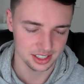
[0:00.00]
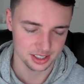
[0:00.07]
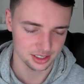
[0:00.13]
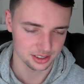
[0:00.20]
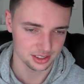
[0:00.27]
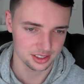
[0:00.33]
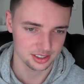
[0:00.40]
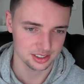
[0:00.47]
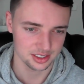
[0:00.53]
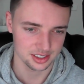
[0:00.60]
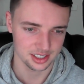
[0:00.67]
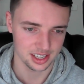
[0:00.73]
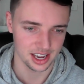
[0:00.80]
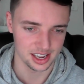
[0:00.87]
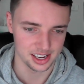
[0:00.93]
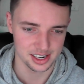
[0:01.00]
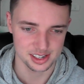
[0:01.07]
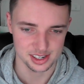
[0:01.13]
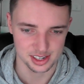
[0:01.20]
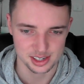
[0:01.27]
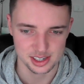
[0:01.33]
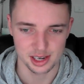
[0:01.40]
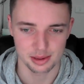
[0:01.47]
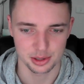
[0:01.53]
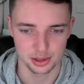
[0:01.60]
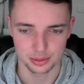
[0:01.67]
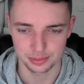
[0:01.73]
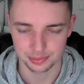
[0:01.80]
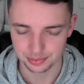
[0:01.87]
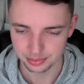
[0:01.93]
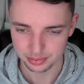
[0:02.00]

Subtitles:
So it is exceptional.